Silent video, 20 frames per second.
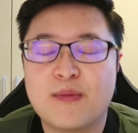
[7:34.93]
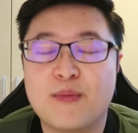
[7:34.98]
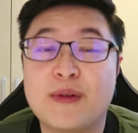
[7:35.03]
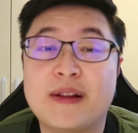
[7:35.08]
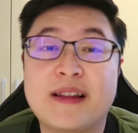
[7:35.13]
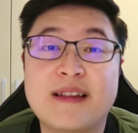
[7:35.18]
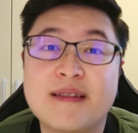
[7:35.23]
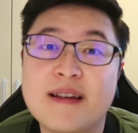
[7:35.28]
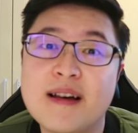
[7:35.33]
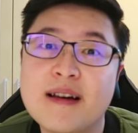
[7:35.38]

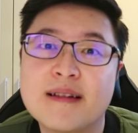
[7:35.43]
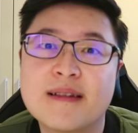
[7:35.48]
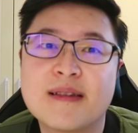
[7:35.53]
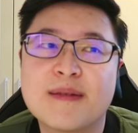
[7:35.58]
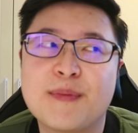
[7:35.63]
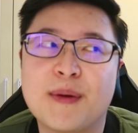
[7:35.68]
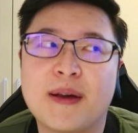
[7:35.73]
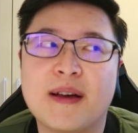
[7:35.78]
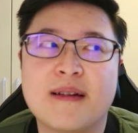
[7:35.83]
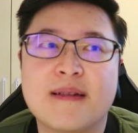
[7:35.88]
really sucks
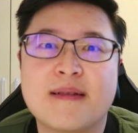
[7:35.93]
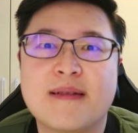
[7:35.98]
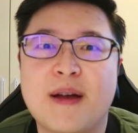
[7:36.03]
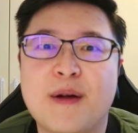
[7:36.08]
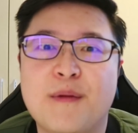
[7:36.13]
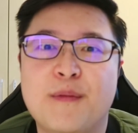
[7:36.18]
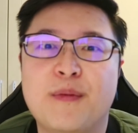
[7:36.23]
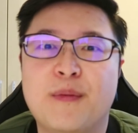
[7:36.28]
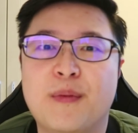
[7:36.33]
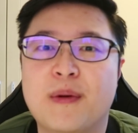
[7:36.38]
because
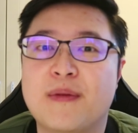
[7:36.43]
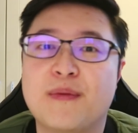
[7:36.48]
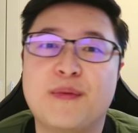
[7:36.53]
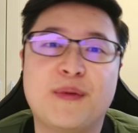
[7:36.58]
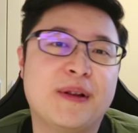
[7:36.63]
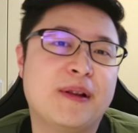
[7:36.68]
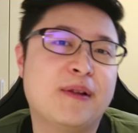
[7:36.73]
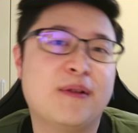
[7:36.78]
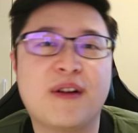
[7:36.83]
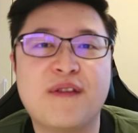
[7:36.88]
I was
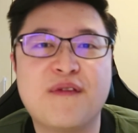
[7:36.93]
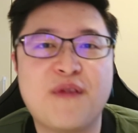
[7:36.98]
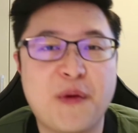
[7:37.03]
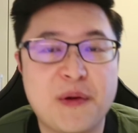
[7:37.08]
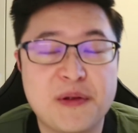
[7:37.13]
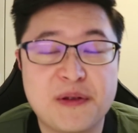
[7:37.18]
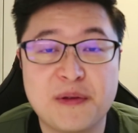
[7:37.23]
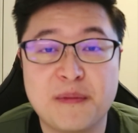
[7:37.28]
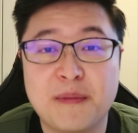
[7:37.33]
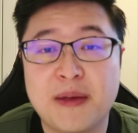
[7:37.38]
really looking
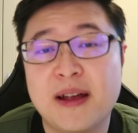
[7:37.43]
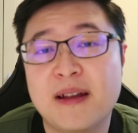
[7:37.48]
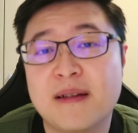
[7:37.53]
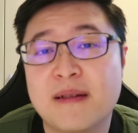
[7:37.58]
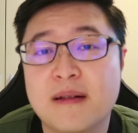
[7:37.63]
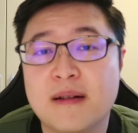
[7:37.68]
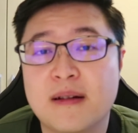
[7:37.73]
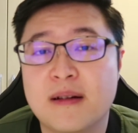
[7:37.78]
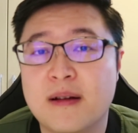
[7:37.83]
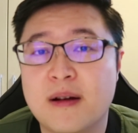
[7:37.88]
forward to meet,
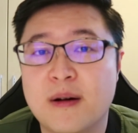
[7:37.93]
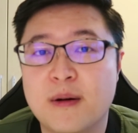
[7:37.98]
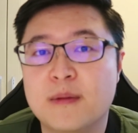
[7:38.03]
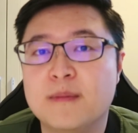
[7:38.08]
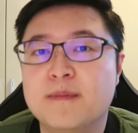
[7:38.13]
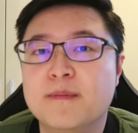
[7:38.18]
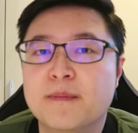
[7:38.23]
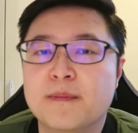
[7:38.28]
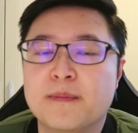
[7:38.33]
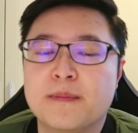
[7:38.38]
you know,
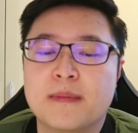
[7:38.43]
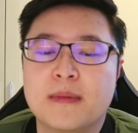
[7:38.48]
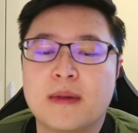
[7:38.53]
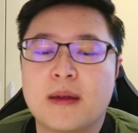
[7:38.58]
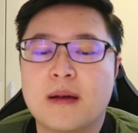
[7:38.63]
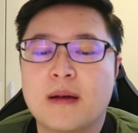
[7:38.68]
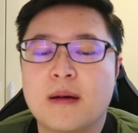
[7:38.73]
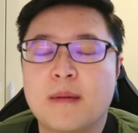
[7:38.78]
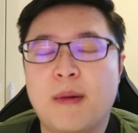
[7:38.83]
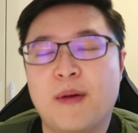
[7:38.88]

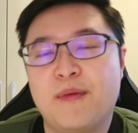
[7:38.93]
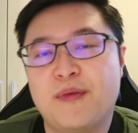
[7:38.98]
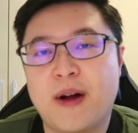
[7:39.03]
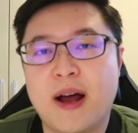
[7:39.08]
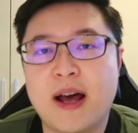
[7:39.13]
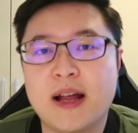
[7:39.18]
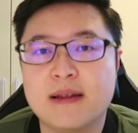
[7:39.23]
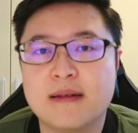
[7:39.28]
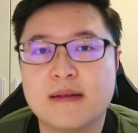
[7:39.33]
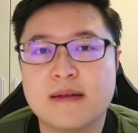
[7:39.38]
my
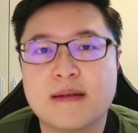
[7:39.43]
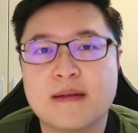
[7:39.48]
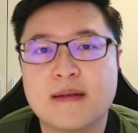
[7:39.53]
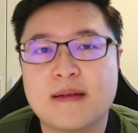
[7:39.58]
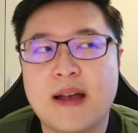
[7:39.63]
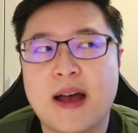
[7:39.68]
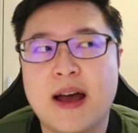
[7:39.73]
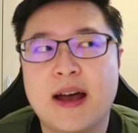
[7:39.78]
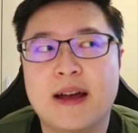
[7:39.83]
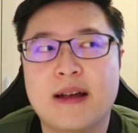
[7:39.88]

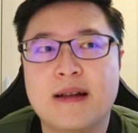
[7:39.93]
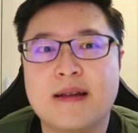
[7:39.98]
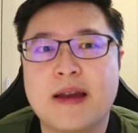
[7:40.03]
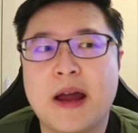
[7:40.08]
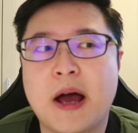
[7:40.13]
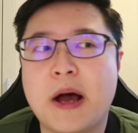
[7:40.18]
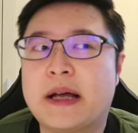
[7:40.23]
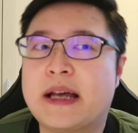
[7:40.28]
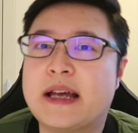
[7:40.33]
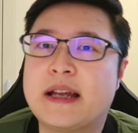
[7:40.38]
friends, and
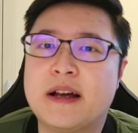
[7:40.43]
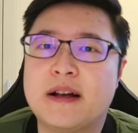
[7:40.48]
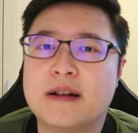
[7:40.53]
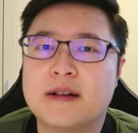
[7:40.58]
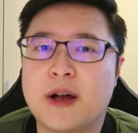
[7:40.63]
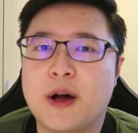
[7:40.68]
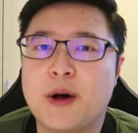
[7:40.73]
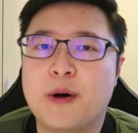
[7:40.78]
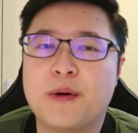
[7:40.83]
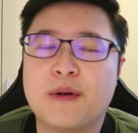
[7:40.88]
now I cannot
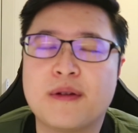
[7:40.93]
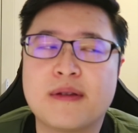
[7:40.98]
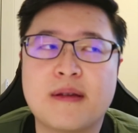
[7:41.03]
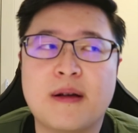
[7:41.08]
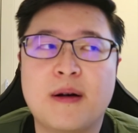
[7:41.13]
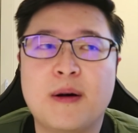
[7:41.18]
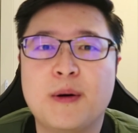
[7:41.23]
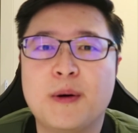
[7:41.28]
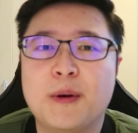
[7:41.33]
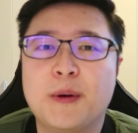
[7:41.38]
go.
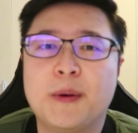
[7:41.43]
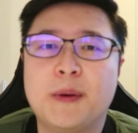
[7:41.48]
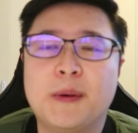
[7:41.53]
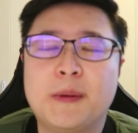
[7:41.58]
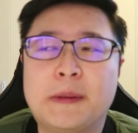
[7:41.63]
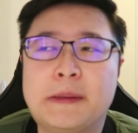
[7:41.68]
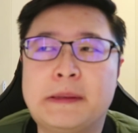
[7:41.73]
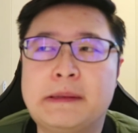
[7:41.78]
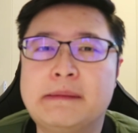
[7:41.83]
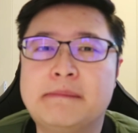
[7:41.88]

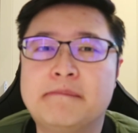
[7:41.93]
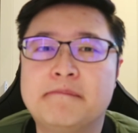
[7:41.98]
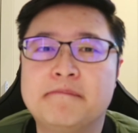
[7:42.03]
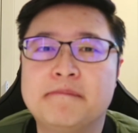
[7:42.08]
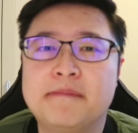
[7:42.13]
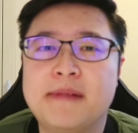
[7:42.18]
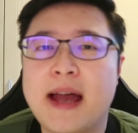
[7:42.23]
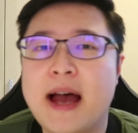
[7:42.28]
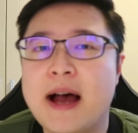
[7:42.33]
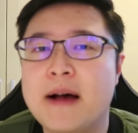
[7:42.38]
So
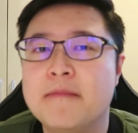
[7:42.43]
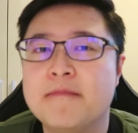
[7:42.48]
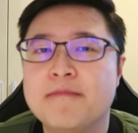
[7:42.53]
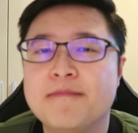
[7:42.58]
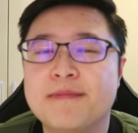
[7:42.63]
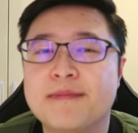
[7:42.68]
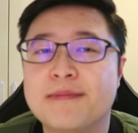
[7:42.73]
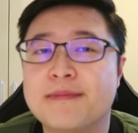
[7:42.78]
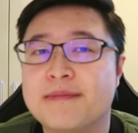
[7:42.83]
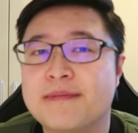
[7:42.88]
yeah,
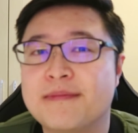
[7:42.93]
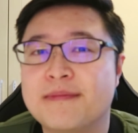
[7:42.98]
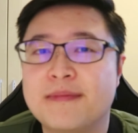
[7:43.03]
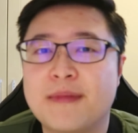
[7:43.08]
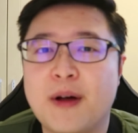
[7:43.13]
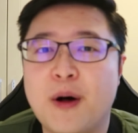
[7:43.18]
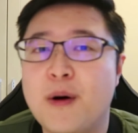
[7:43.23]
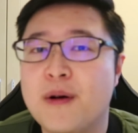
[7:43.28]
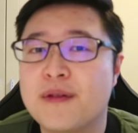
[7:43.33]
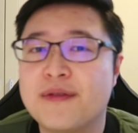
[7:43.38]

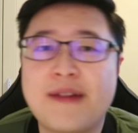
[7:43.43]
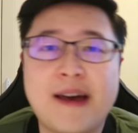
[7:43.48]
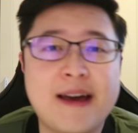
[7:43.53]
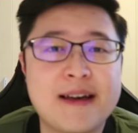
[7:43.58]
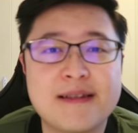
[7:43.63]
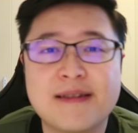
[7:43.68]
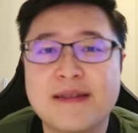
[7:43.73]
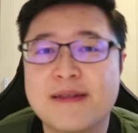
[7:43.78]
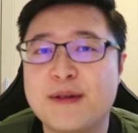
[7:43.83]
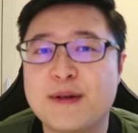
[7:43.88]
all
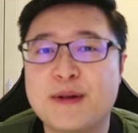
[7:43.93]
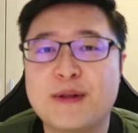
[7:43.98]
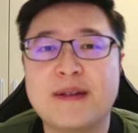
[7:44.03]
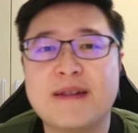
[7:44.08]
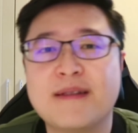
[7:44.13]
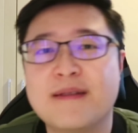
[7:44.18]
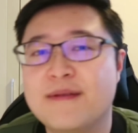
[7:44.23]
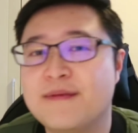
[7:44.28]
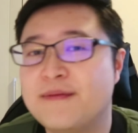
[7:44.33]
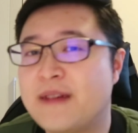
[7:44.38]
thanks to
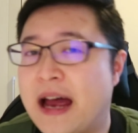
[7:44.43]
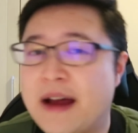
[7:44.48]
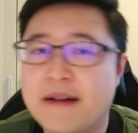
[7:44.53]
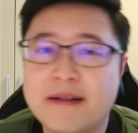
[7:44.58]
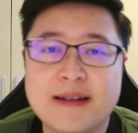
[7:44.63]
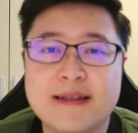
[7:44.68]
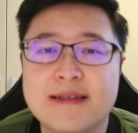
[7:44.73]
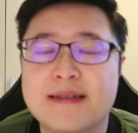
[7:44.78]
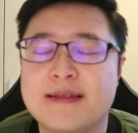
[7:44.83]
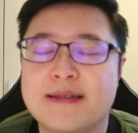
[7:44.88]
the
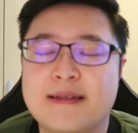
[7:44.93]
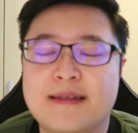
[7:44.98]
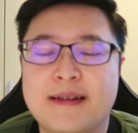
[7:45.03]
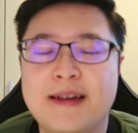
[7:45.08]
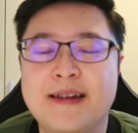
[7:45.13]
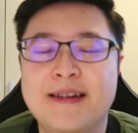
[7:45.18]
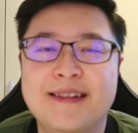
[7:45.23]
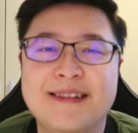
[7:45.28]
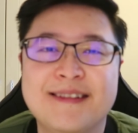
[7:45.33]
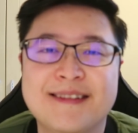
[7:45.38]
virus.
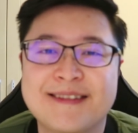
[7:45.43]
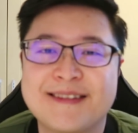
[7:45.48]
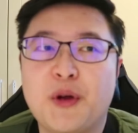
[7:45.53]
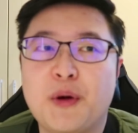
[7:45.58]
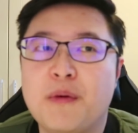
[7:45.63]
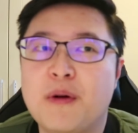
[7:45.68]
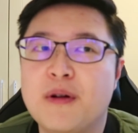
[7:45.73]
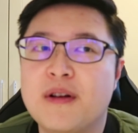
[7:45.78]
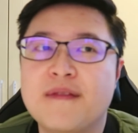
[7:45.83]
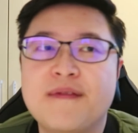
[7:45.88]

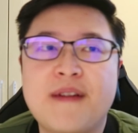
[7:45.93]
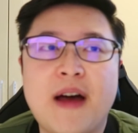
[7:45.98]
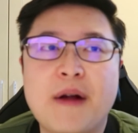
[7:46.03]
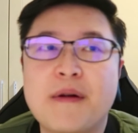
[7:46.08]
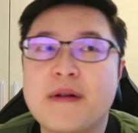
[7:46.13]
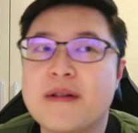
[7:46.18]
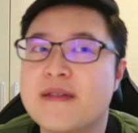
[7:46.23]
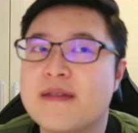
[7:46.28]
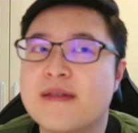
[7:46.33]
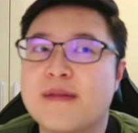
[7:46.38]

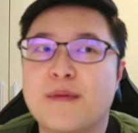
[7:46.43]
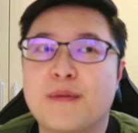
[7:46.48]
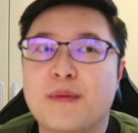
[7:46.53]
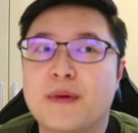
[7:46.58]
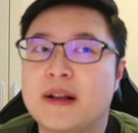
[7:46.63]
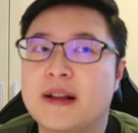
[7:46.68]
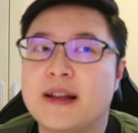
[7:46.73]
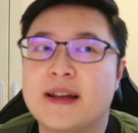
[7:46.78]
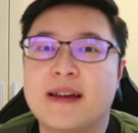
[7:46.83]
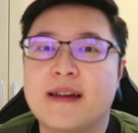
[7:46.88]
Coronavirus
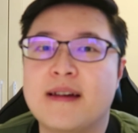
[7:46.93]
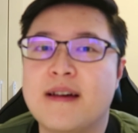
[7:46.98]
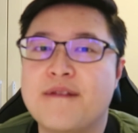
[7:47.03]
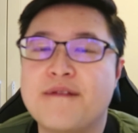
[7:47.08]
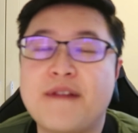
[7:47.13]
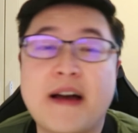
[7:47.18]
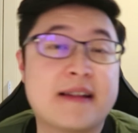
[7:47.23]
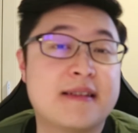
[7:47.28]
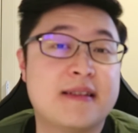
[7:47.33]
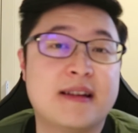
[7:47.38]
really
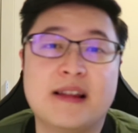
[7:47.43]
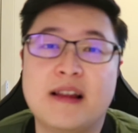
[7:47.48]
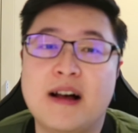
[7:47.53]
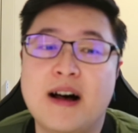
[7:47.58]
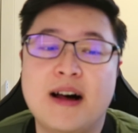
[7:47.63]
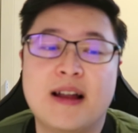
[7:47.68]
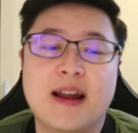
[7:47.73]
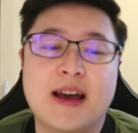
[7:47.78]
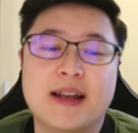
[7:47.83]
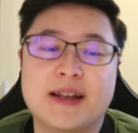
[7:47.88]
affected a
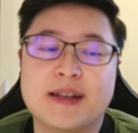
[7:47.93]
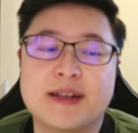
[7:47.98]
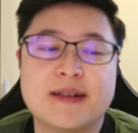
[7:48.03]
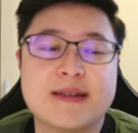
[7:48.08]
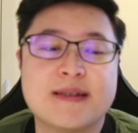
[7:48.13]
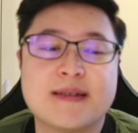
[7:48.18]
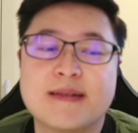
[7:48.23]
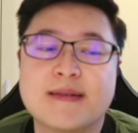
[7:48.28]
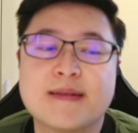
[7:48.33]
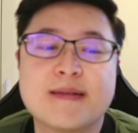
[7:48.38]
lot and
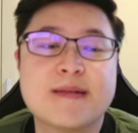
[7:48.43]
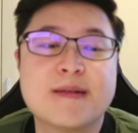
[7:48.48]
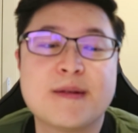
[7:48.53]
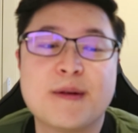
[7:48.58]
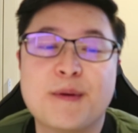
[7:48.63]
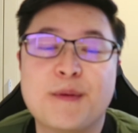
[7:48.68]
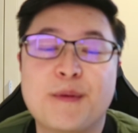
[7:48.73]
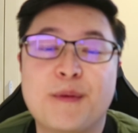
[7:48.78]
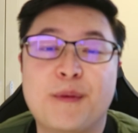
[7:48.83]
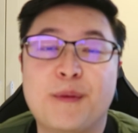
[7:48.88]
just
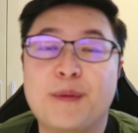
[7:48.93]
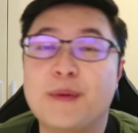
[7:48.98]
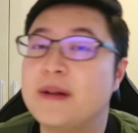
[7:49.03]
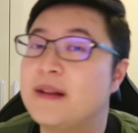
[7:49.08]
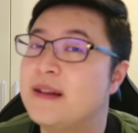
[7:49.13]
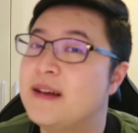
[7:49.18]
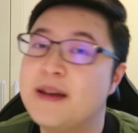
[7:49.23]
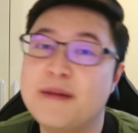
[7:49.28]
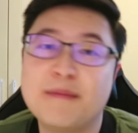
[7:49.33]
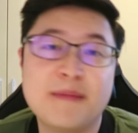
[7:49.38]

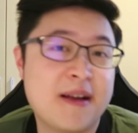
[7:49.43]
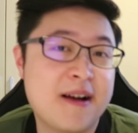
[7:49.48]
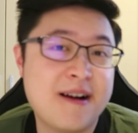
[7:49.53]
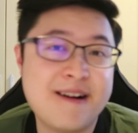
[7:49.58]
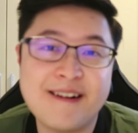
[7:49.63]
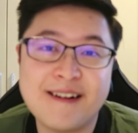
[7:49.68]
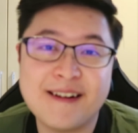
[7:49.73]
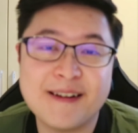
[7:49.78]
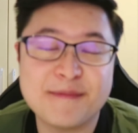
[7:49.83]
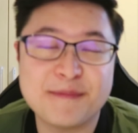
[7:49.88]
really hit me
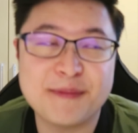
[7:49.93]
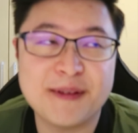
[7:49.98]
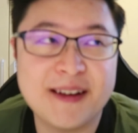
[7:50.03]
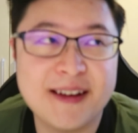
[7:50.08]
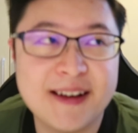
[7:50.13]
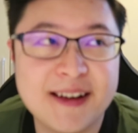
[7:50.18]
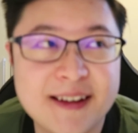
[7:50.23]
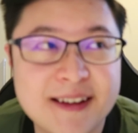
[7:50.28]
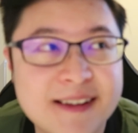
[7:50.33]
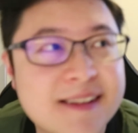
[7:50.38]
hard,
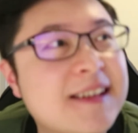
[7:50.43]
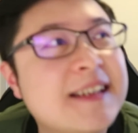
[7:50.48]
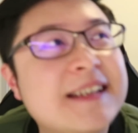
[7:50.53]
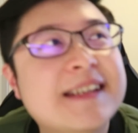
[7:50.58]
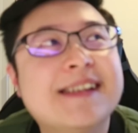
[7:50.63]
but